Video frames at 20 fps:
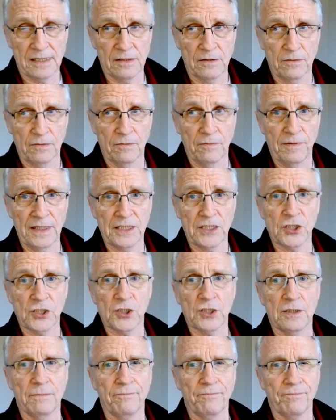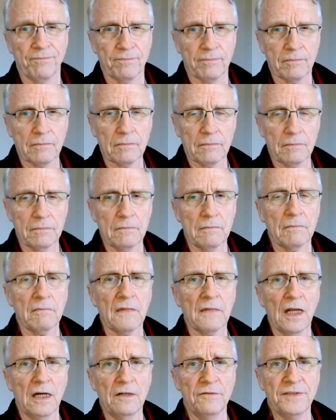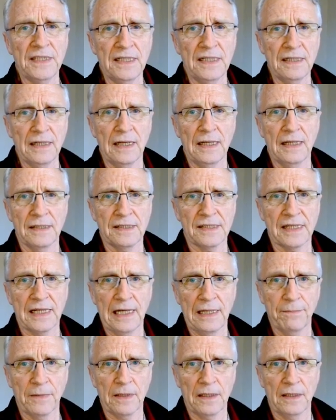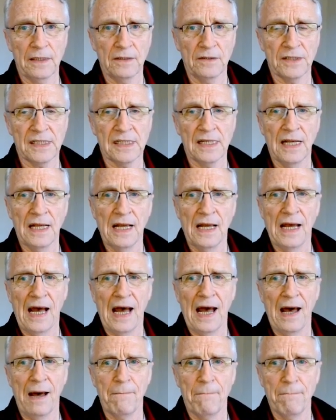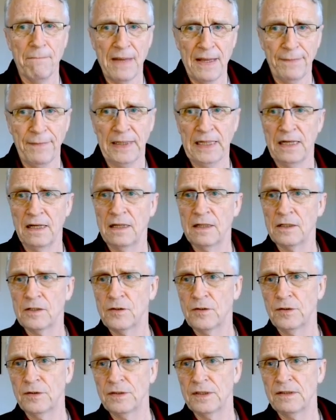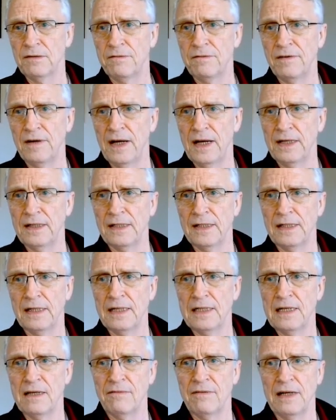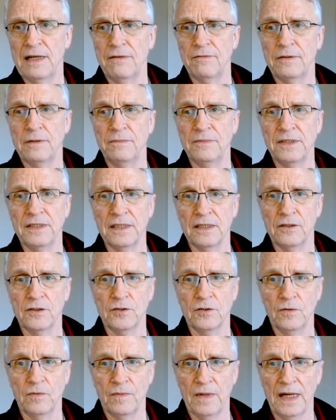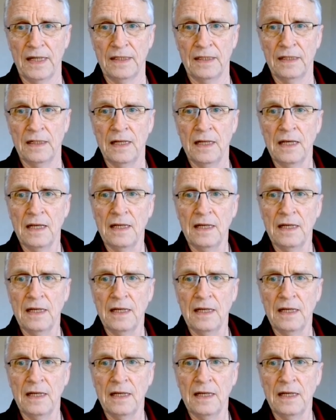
So which of the escape counts are mapped to the final interval from 0 to 1.